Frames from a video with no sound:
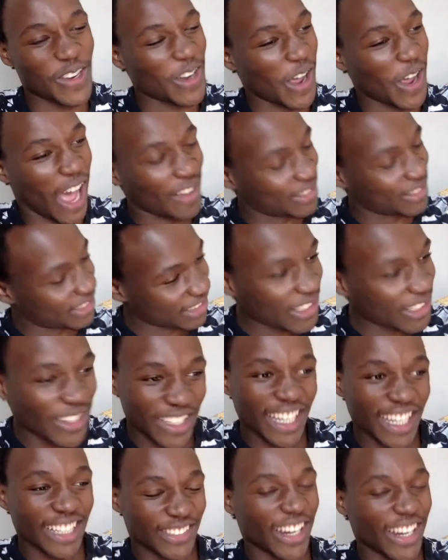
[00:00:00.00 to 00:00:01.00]
I'm still going
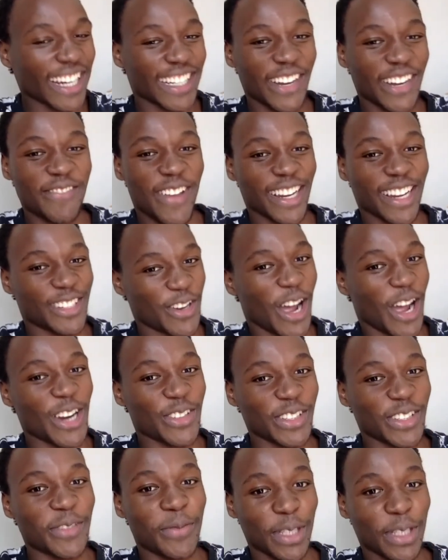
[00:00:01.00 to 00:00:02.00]
to try and come back to
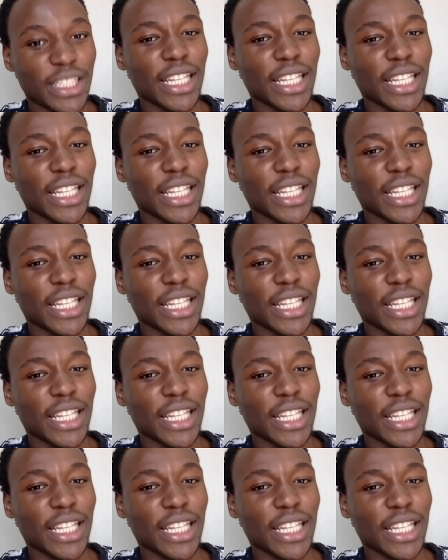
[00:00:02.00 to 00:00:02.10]
100 a bit.